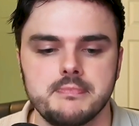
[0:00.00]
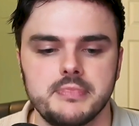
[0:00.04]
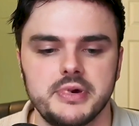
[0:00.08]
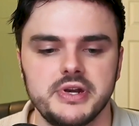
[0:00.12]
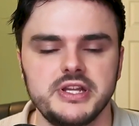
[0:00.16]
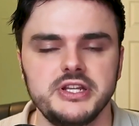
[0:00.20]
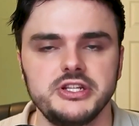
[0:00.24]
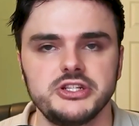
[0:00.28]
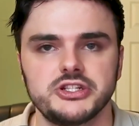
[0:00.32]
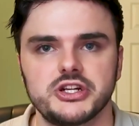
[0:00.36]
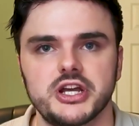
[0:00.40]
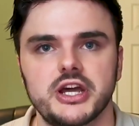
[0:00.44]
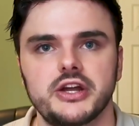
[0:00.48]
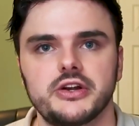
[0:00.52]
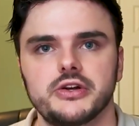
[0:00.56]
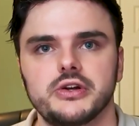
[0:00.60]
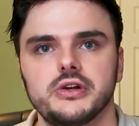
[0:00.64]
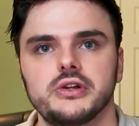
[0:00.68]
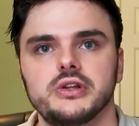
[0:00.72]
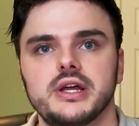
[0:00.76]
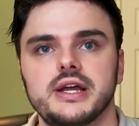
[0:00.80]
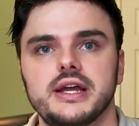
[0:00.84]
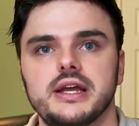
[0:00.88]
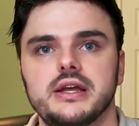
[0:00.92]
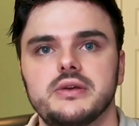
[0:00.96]
But in
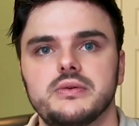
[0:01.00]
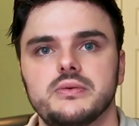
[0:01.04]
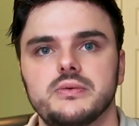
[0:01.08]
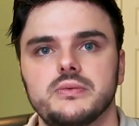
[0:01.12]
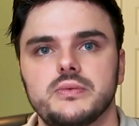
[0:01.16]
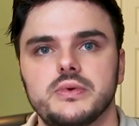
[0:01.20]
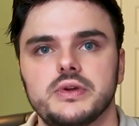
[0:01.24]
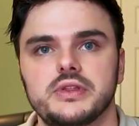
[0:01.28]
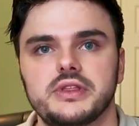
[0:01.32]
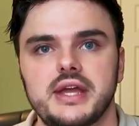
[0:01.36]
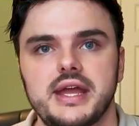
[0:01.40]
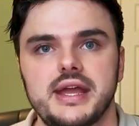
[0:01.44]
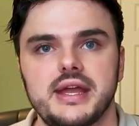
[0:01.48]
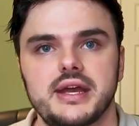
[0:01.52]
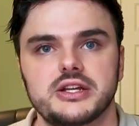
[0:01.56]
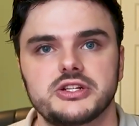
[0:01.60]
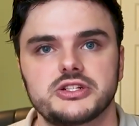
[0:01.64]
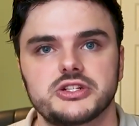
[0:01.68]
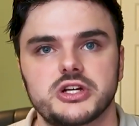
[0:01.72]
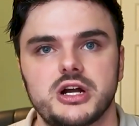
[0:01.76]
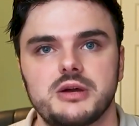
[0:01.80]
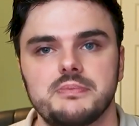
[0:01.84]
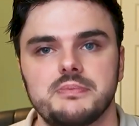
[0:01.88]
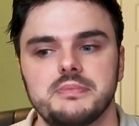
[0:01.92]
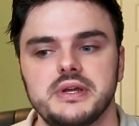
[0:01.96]
general, like with AI
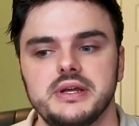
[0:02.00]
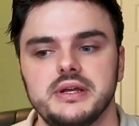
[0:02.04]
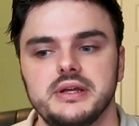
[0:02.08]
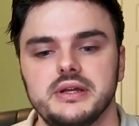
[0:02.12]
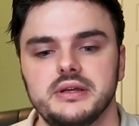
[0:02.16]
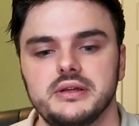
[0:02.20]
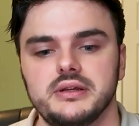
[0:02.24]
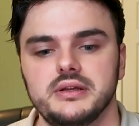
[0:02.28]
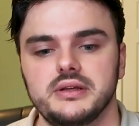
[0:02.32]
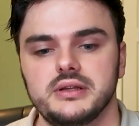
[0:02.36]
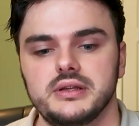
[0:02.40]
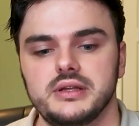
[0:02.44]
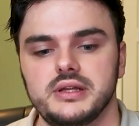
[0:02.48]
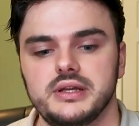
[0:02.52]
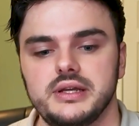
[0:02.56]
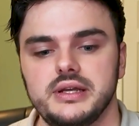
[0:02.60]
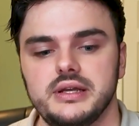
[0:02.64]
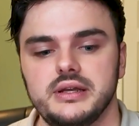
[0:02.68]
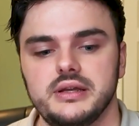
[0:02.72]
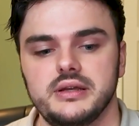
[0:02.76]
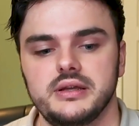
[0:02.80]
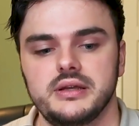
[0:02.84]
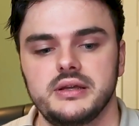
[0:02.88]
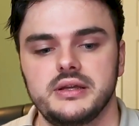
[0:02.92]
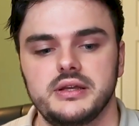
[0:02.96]
shopping,
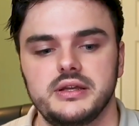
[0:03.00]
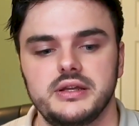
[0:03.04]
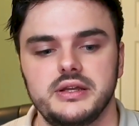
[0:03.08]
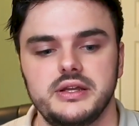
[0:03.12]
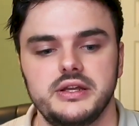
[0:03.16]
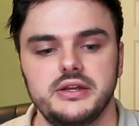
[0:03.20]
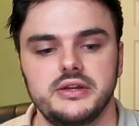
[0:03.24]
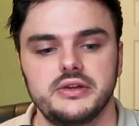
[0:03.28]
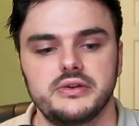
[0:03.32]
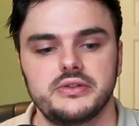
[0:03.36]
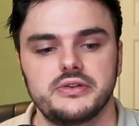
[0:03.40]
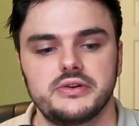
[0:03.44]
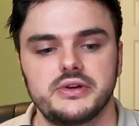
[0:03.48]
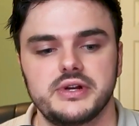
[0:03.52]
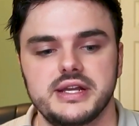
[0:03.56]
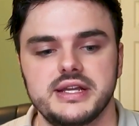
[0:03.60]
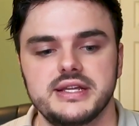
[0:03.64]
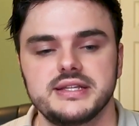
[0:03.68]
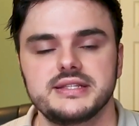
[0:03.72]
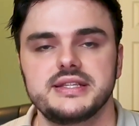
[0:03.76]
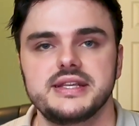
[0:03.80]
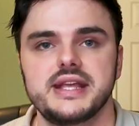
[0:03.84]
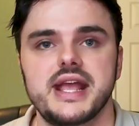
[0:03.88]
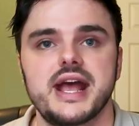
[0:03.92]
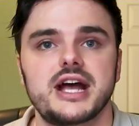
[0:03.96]
like, there
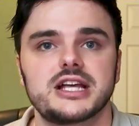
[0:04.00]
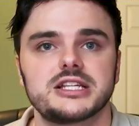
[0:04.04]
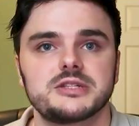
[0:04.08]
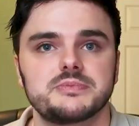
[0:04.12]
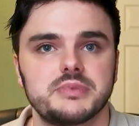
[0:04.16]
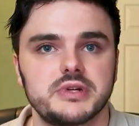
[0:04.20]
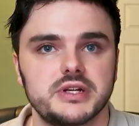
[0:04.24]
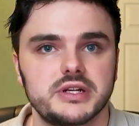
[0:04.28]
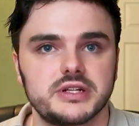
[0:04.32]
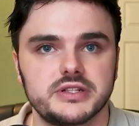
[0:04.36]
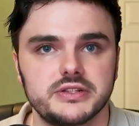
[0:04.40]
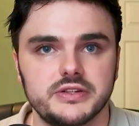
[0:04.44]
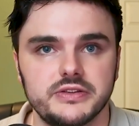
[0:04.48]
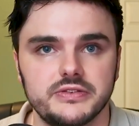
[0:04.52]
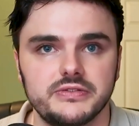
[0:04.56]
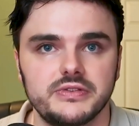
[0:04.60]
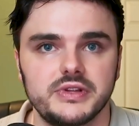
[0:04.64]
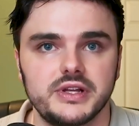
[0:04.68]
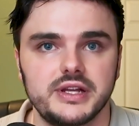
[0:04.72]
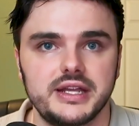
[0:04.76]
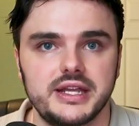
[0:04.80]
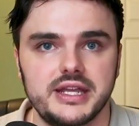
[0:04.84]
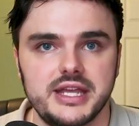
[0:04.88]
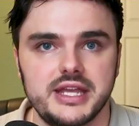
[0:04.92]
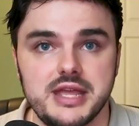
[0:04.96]
is the aspect of
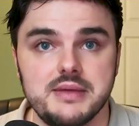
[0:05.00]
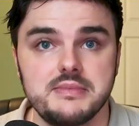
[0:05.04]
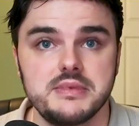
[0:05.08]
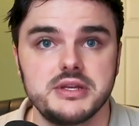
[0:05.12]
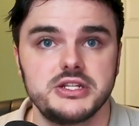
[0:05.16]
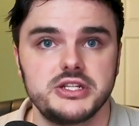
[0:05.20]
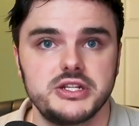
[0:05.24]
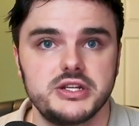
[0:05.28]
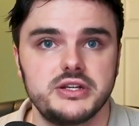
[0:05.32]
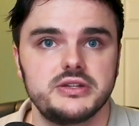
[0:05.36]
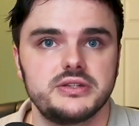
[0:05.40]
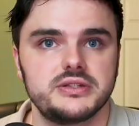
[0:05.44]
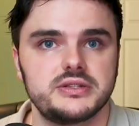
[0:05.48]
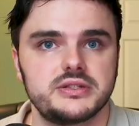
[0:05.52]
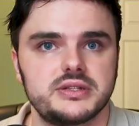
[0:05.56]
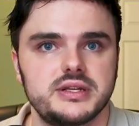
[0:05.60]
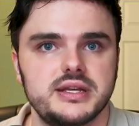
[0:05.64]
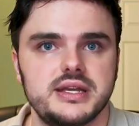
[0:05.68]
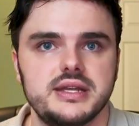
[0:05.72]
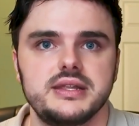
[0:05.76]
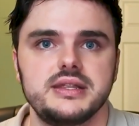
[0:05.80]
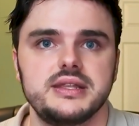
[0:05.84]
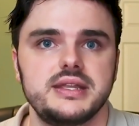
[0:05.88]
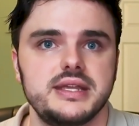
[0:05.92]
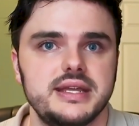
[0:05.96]
like images
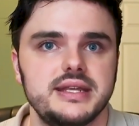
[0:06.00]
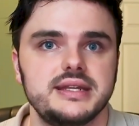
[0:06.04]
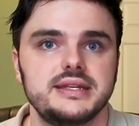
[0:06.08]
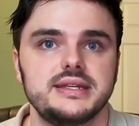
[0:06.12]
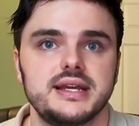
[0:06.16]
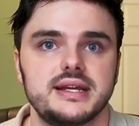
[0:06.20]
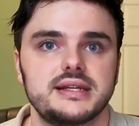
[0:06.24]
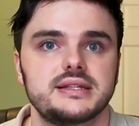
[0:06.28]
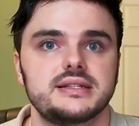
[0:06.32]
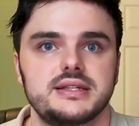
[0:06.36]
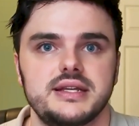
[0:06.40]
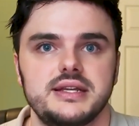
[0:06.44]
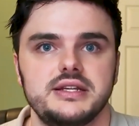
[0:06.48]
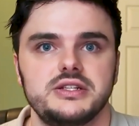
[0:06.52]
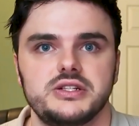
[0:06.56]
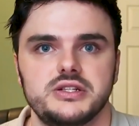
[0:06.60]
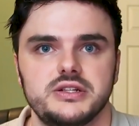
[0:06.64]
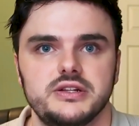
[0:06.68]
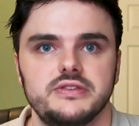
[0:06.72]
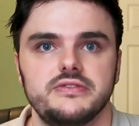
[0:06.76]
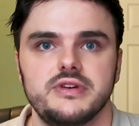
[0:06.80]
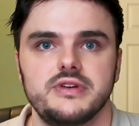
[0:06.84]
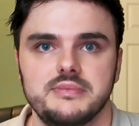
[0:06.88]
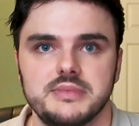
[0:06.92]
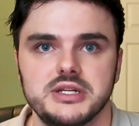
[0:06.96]
and the
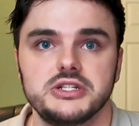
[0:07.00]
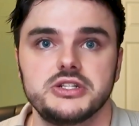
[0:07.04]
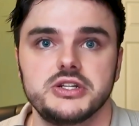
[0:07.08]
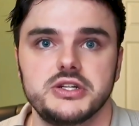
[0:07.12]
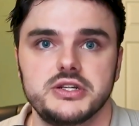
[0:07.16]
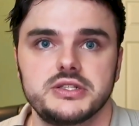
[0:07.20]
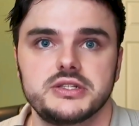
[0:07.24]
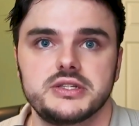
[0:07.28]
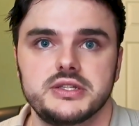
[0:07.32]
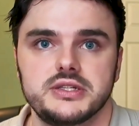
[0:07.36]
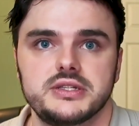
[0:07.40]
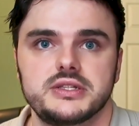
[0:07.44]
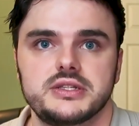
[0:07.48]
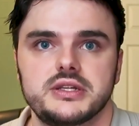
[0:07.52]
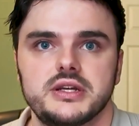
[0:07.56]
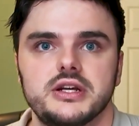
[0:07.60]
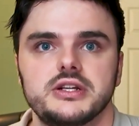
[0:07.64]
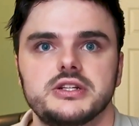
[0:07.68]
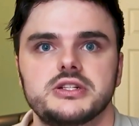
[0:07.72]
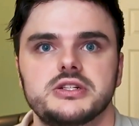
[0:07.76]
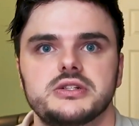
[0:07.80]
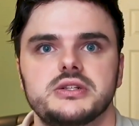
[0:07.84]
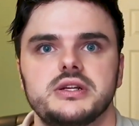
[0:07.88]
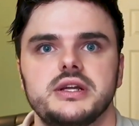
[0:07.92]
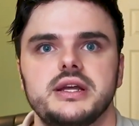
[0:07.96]
indexation of images and
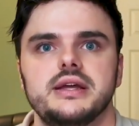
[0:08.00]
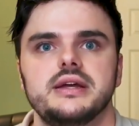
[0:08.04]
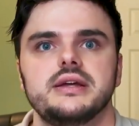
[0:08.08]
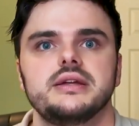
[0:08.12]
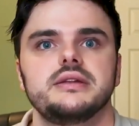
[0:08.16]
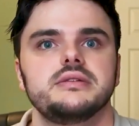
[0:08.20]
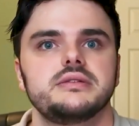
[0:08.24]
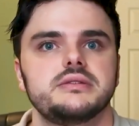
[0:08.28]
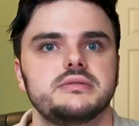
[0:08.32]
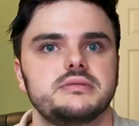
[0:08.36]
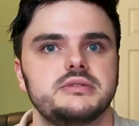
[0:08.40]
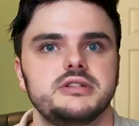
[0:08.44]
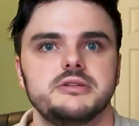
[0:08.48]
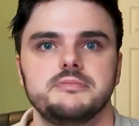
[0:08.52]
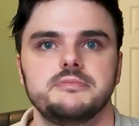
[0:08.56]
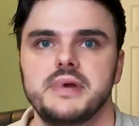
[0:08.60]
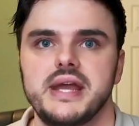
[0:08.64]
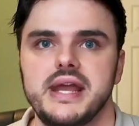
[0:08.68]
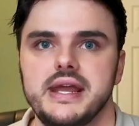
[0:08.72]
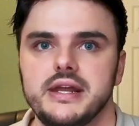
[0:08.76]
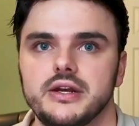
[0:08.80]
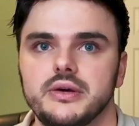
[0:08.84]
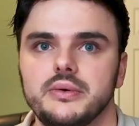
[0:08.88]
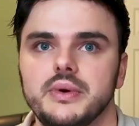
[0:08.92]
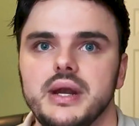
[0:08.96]
such, and
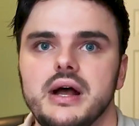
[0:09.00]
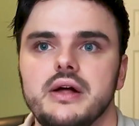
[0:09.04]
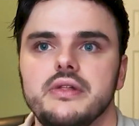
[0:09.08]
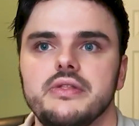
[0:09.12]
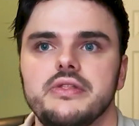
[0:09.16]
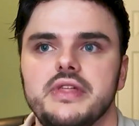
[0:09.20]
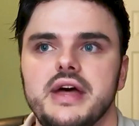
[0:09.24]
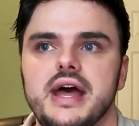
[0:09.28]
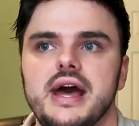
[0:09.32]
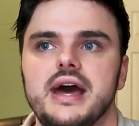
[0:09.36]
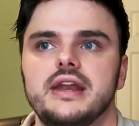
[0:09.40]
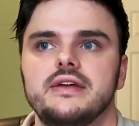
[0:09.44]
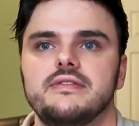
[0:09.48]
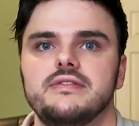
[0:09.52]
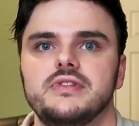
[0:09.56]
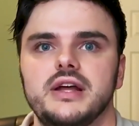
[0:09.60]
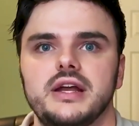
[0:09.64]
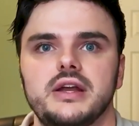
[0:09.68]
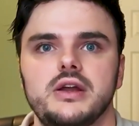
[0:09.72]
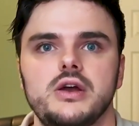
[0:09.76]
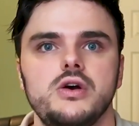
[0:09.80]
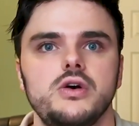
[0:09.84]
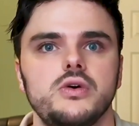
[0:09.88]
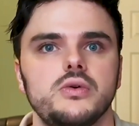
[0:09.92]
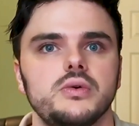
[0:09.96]
debate around that of
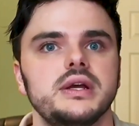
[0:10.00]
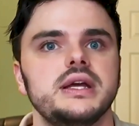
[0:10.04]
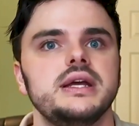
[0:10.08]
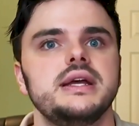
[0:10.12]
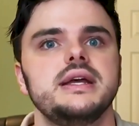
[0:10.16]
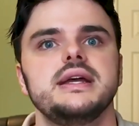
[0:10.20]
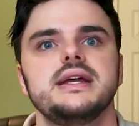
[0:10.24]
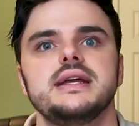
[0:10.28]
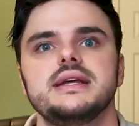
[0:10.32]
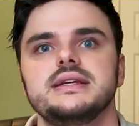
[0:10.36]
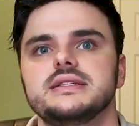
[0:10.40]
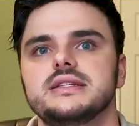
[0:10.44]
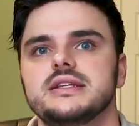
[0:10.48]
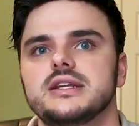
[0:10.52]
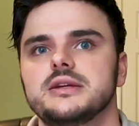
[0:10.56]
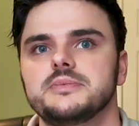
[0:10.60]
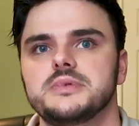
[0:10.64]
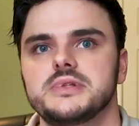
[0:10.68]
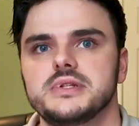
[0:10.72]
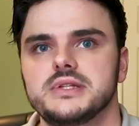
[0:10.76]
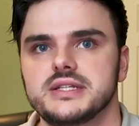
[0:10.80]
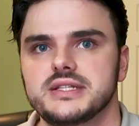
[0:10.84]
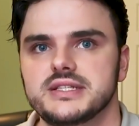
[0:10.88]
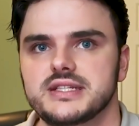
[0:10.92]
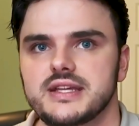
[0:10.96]
like, oh, is it up
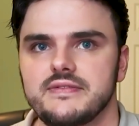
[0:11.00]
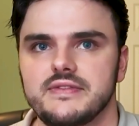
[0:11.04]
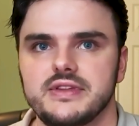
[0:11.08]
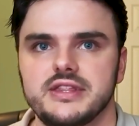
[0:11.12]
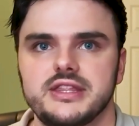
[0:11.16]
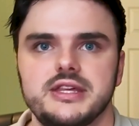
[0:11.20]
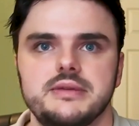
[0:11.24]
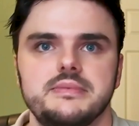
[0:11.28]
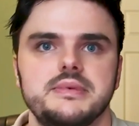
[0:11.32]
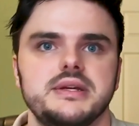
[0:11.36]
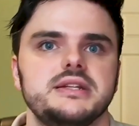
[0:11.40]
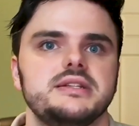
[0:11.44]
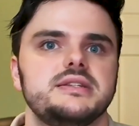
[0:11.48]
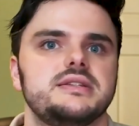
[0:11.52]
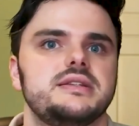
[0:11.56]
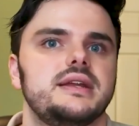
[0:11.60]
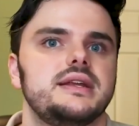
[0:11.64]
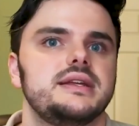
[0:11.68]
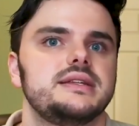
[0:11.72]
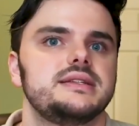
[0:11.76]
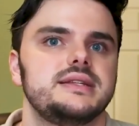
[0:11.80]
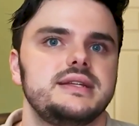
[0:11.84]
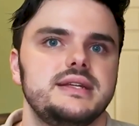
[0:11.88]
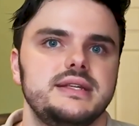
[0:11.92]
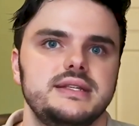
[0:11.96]
to the 7th image
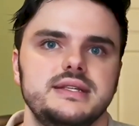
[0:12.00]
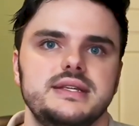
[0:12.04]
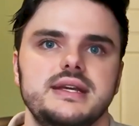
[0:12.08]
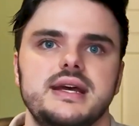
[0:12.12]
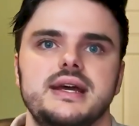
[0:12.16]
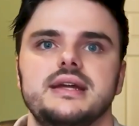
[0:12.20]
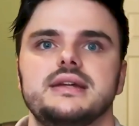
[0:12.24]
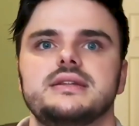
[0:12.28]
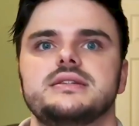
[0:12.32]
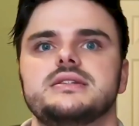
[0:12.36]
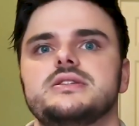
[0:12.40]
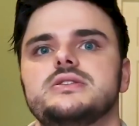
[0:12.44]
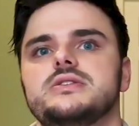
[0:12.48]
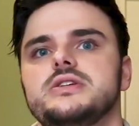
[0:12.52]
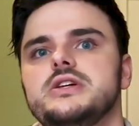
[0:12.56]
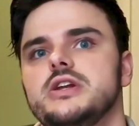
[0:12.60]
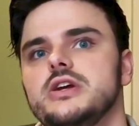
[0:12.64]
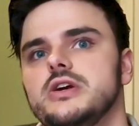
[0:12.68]
that it's indexed?